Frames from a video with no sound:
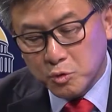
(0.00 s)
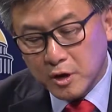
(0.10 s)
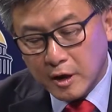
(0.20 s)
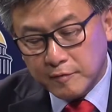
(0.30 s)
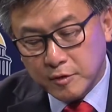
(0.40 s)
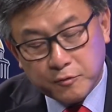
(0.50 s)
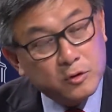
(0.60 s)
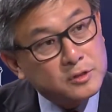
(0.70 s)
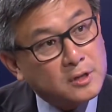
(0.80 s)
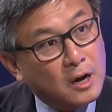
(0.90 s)
going to have to
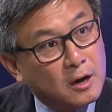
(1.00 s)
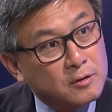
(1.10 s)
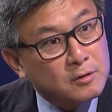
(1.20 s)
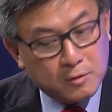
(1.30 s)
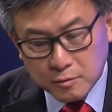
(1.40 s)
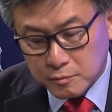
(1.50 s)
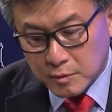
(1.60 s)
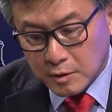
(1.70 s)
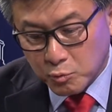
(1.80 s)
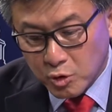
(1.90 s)
first
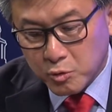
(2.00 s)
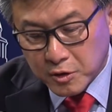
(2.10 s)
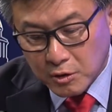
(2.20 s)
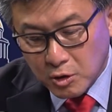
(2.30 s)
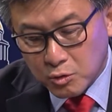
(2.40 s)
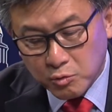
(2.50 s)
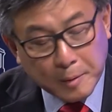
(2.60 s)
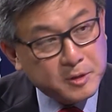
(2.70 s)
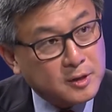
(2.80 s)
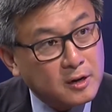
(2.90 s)
work with our local
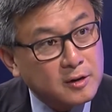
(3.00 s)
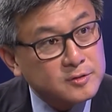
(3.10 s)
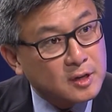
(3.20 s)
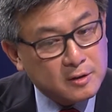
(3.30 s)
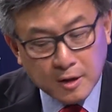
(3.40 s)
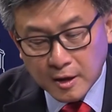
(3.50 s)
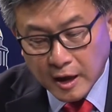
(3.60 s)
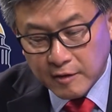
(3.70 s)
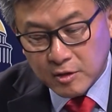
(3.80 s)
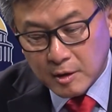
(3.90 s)
representatives and
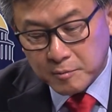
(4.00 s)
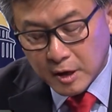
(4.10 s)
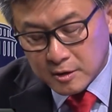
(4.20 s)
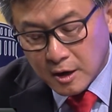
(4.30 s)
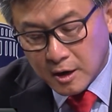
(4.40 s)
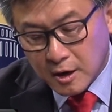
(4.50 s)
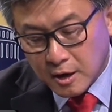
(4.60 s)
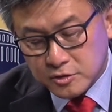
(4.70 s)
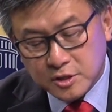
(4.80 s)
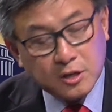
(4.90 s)
having them
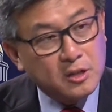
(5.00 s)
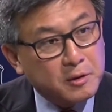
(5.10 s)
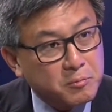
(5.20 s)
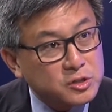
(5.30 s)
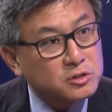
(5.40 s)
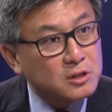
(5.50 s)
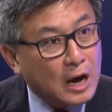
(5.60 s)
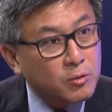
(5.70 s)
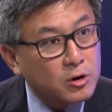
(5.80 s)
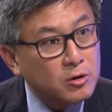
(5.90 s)
articulate much
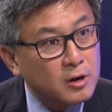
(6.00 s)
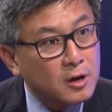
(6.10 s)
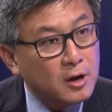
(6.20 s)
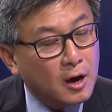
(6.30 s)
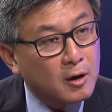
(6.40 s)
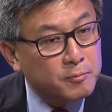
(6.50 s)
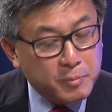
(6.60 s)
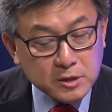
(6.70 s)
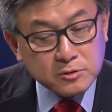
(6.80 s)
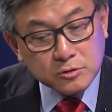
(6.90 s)
louder
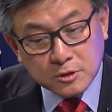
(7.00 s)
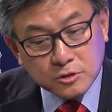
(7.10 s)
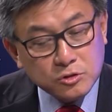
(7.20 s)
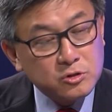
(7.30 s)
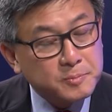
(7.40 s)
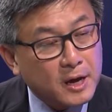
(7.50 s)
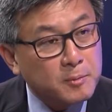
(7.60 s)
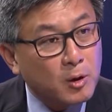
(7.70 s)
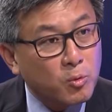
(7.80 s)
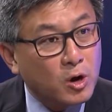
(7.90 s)
because there's concerns back
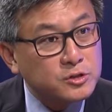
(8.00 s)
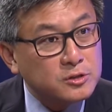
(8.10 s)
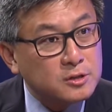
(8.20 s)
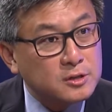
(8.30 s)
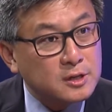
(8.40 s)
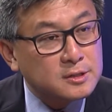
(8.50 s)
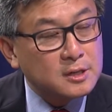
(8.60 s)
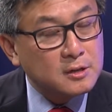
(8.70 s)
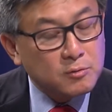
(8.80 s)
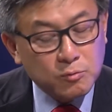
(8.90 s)
about Washington,
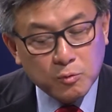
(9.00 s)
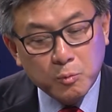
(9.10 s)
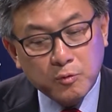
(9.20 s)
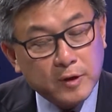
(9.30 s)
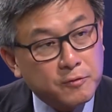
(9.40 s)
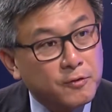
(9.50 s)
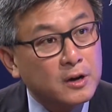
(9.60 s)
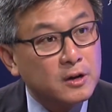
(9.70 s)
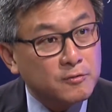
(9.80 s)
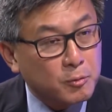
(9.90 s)
D.C. removing
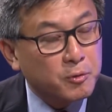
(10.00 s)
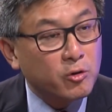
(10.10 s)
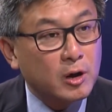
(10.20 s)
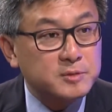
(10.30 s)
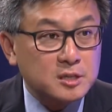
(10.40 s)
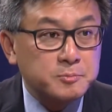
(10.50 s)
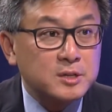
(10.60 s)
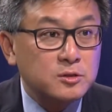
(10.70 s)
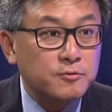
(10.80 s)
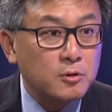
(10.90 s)
funding for programs,
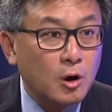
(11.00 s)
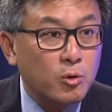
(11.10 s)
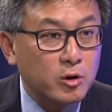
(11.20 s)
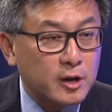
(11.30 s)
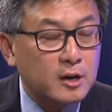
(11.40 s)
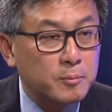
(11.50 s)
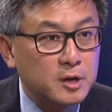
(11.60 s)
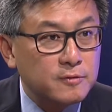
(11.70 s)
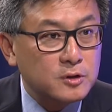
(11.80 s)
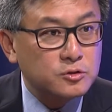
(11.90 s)
especially for lower income
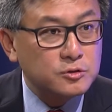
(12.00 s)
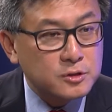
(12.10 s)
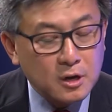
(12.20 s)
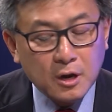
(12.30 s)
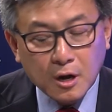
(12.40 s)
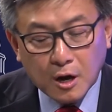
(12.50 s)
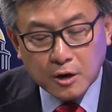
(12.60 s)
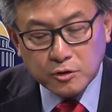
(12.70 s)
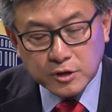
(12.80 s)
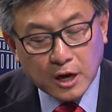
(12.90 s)
individuals
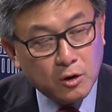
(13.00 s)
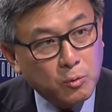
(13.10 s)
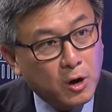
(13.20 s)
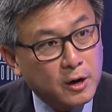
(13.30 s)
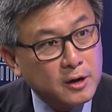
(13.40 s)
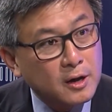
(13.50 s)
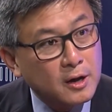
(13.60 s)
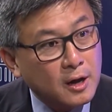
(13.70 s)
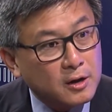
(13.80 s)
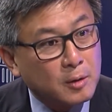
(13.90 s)
under Title I.
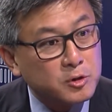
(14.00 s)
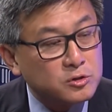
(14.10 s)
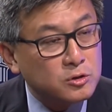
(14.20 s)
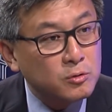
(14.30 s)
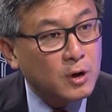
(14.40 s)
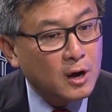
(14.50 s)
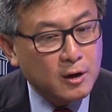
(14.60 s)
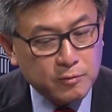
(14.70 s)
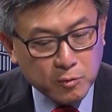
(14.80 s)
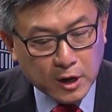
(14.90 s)
Number two,
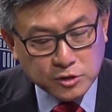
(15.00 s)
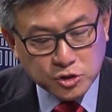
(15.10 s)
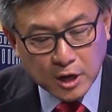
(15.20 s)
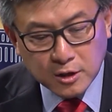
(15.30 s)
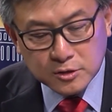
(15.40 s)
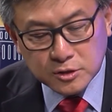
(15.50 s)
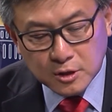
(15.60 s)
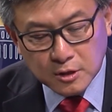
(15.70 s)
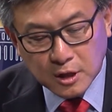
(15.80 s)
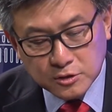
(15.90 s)
when I challenge
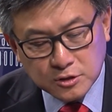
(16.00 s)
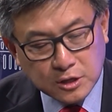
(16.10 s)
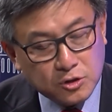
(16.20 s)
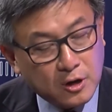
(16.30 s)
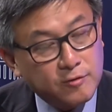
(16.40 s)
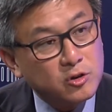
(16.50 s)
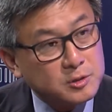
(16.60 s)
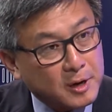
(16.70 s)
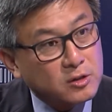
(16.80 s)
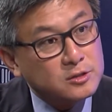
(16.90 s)
the legislature and governor, it's
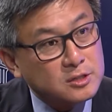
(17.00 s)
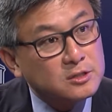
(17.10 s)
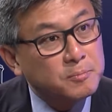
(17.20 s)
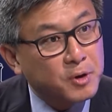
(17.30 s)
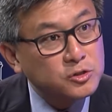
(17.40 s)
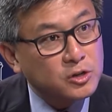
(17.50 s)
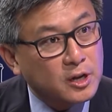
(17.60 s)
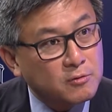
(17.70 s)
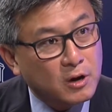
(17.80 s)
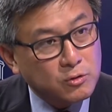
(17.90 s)
about consistent
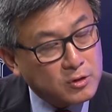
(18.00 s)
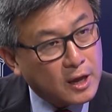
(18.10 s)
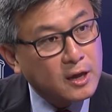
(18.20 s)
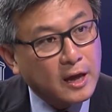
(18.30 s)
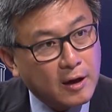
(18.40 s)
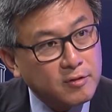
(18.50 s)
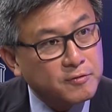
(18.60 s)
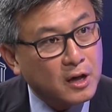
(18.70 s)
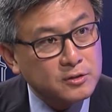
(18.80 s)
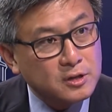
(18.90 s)
budgeting, right? You can't have the
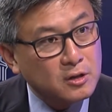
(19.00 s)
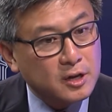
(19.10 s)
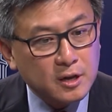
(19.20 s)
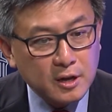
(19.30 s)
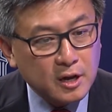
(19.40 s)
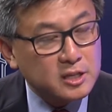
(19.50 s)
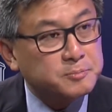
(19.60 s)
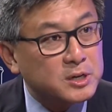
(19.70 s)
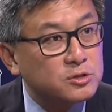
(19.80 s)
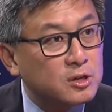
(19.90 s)
volatility,
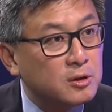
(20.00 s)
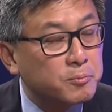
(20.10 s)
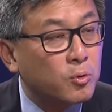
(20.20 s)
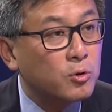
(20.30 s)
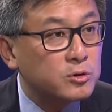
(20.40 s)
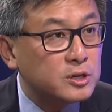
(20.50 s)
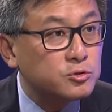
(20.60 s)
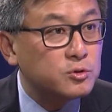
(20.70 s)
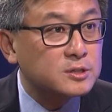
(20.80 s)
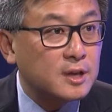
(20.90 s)
especially the poor
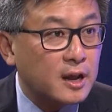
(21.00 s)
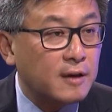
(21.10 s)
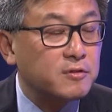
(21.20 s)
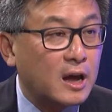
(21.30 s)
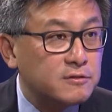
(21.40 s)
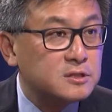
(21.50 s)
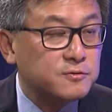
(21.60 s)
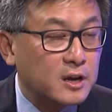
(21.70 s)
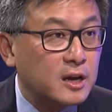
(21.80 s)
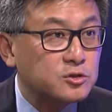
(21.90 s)
districts that have less
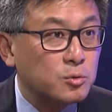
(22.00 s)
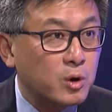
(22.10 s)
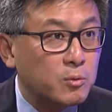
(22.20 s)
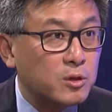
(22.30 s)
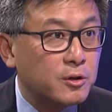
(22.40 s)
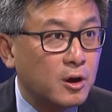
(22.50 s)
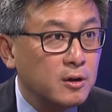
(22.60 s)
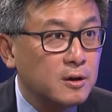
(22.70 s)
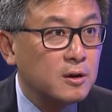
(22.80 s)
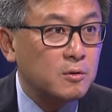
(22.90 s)
financial wherewithal,
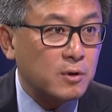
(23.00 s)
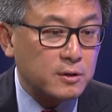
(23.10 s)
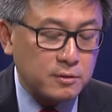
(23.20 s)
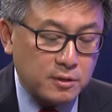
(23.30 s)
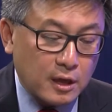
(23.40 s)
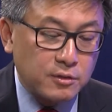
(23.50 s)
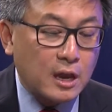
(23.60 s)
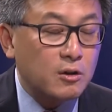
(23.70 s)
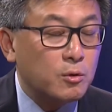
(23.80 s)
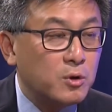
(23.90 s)
right?
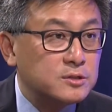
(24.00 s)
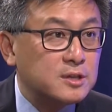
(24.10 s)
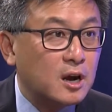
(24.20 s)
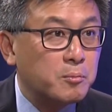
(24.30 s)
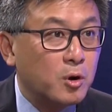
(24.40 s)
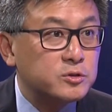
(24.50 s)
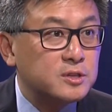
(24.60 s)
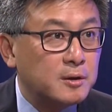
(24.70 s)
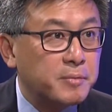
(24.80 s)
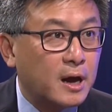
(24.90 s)
They are the ones that are most
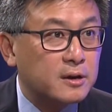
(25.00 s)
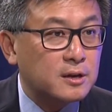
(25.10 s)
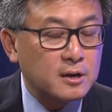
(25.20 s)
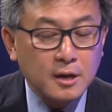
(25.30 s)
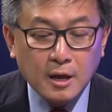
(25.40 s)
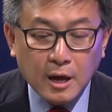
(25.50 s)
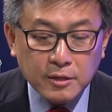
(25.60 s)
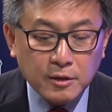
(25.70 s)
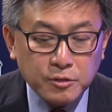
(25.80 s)
impacted. And then